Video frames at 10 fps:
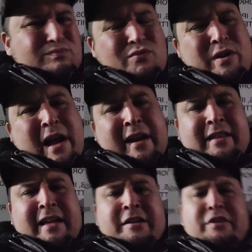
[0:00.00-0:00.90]
we're not
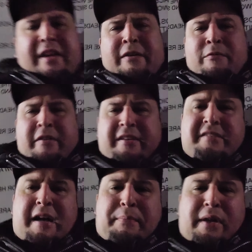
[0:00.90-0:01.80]
letting you get one of these
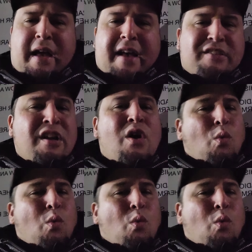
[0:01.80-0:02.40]
type of guys.